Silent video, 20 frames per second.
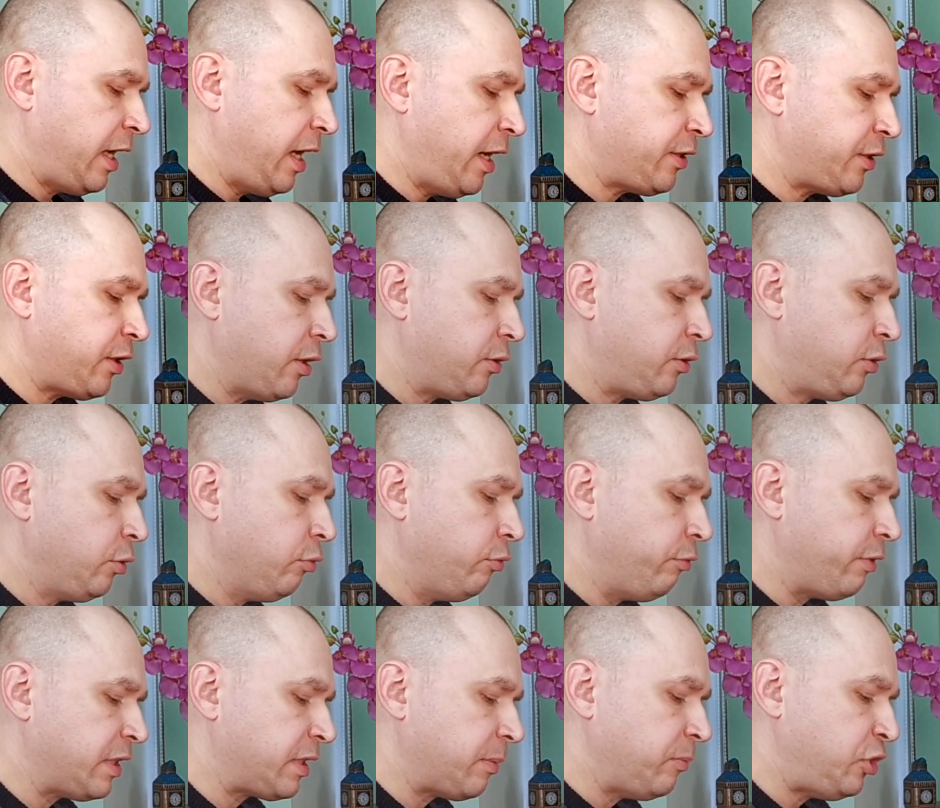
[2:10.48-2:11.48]
has
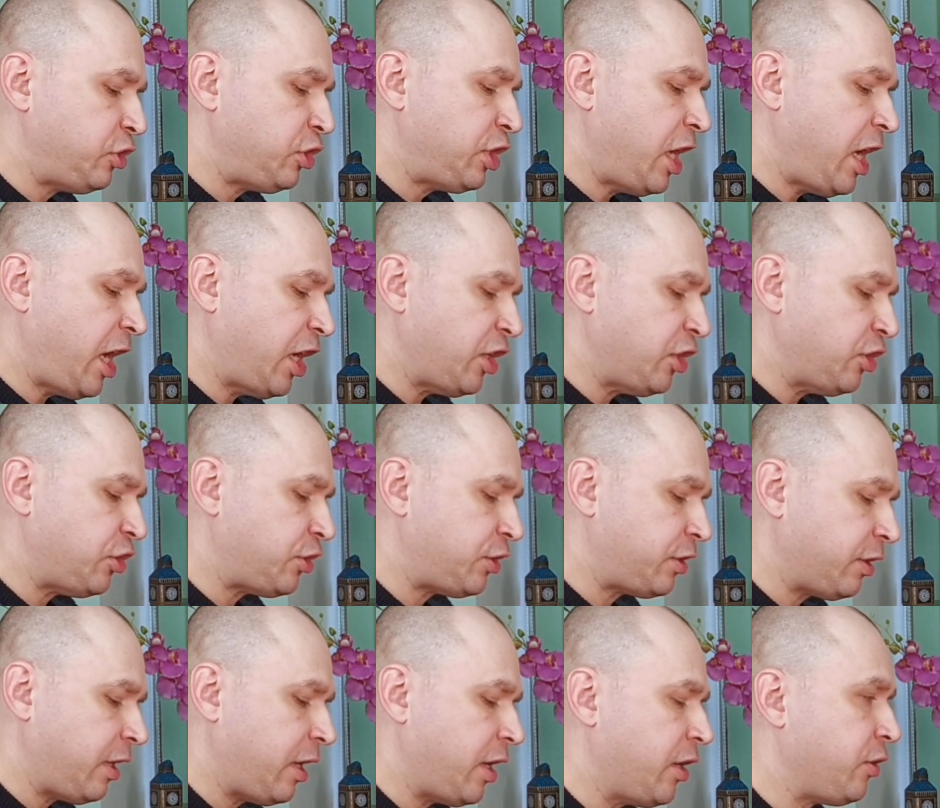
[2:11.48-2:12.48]
tourism
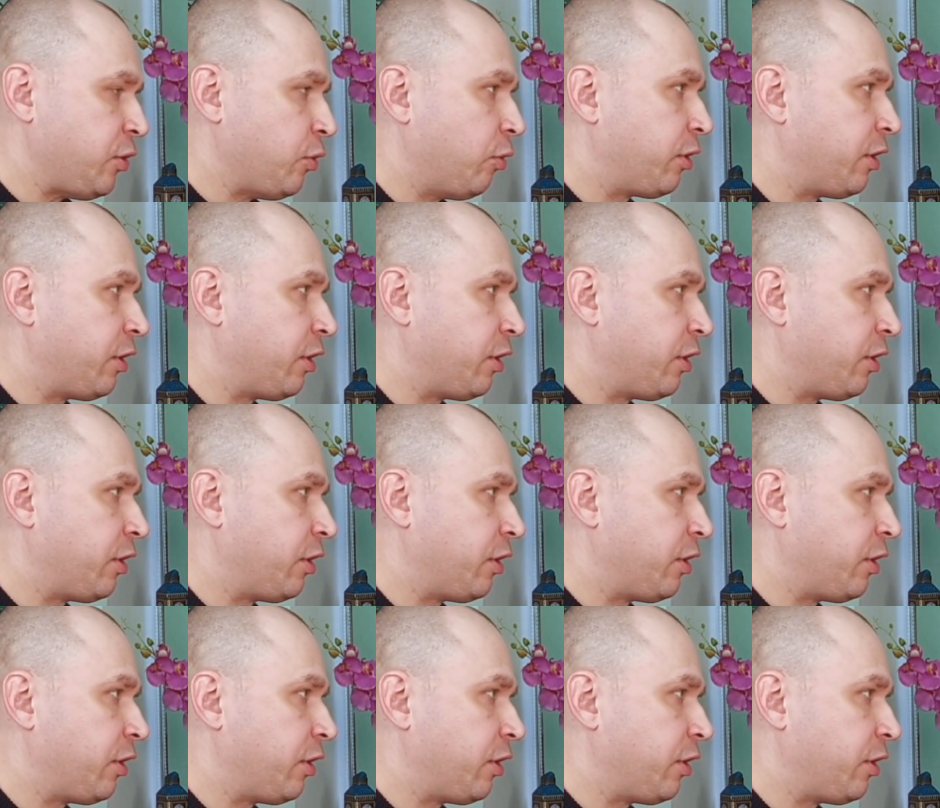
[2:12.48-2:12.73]
changed in your